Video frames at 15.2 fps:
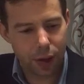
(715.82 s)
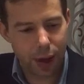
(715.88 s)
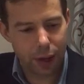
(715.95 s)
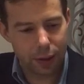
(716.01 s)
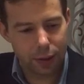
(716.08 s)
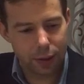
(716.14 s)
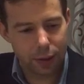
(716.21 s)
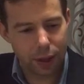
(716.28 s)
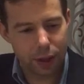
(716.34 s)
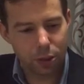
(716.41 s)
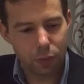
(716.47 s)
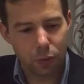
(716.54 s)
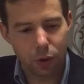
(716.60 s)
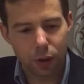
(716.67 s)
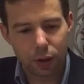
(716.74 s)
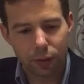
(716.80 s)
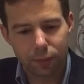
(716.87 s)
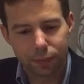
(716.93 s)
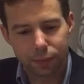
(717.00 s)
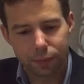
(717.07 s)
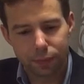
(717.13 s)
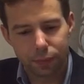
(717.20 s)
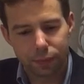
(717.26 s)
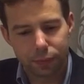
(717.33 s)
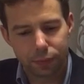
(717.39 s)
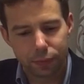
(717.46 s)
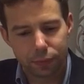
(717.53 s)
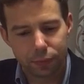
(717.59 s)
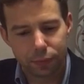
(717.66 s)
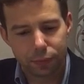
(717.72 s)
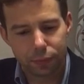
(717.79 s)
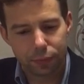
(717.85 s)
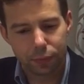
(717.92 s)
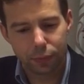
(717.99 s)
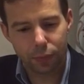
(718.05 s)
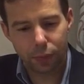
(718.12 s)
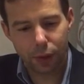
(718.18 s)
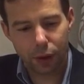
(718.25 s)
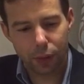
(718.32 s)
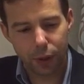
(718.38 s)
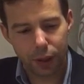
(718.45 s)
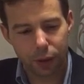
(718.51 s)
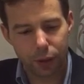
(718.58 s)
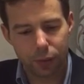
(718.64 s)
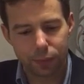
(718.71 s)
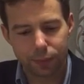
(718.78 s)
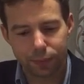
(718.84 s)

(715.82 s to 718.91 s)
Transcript: Add a touch more. There we go.